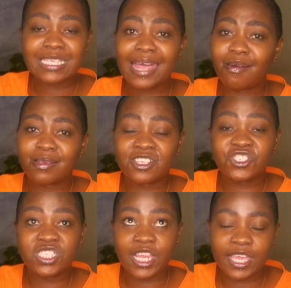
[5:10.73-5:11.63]
Otherwise, I'll
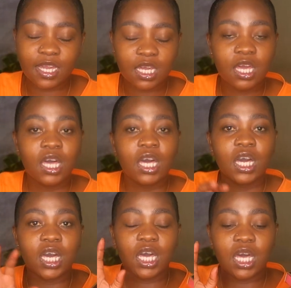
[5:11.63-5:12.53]
just link
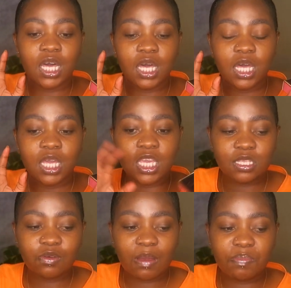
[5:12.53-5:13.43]
her
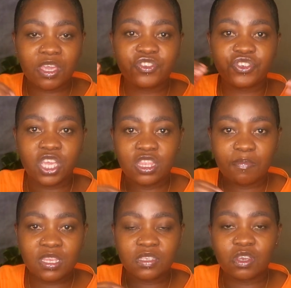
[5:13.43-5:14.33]
Instagram page in the
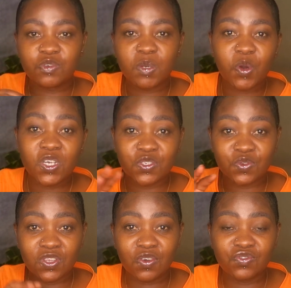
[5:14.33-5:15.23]
my description box and you
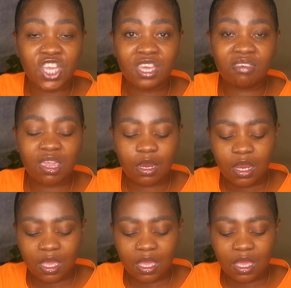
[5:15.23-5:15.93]
can go check there